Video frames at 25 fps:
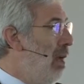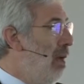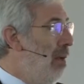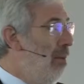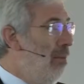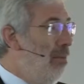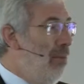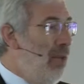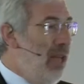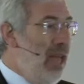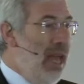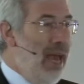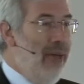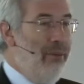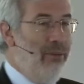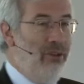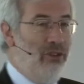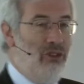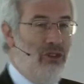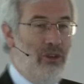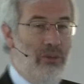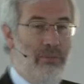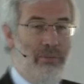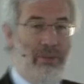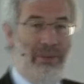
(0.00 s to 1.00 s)
be able
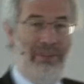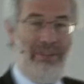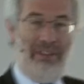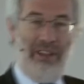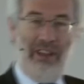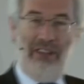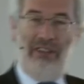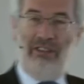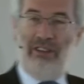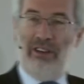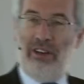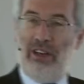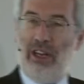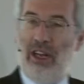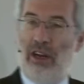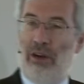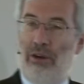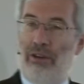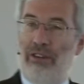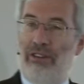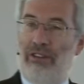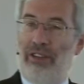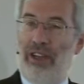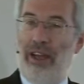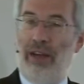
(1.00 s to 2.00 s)
to position
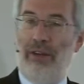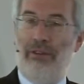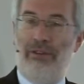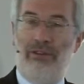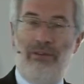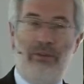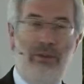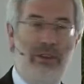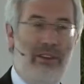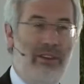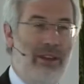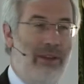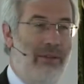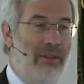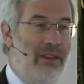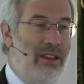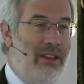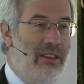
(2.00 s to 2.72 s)
ourselves vis-à-vis